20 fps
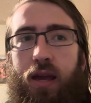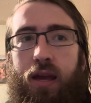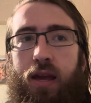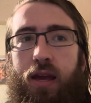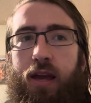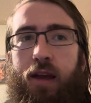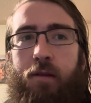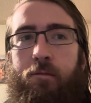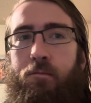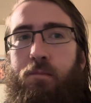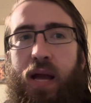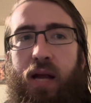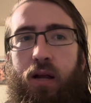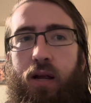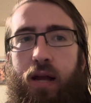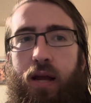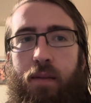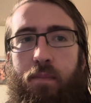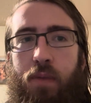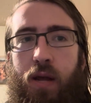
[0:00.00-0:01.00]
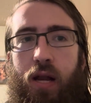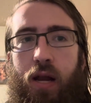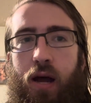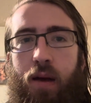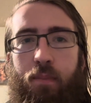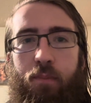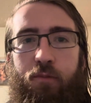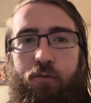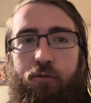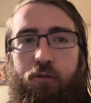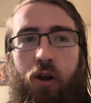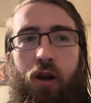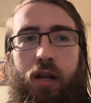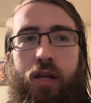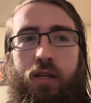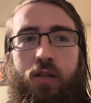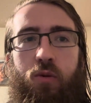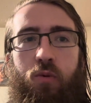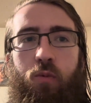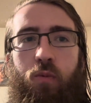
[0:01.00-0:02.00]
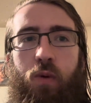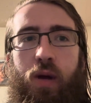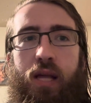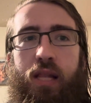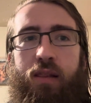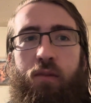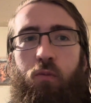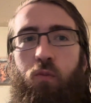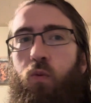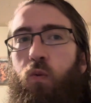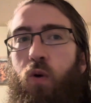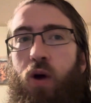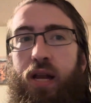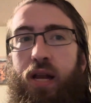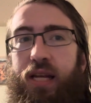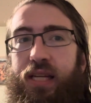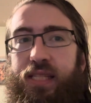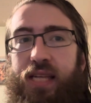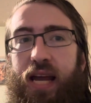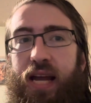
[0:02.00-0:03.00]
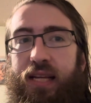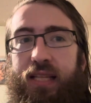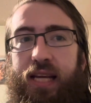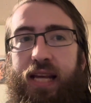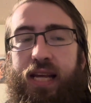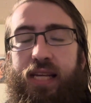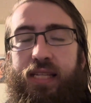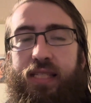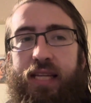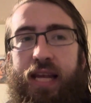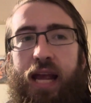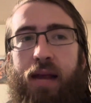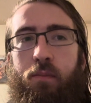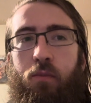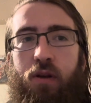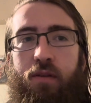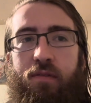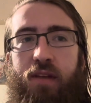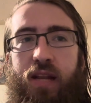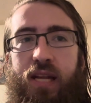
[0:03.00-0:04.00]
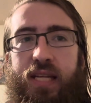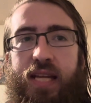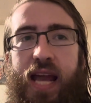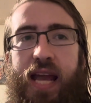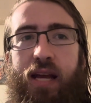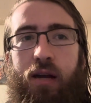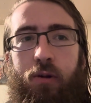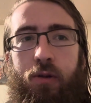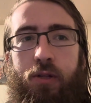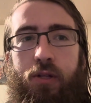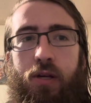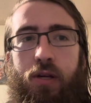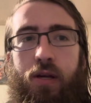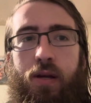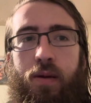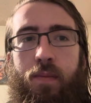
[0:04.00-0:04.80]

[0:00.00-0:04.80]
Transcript: If Bear had been upfront with what exactly his game would have entailed,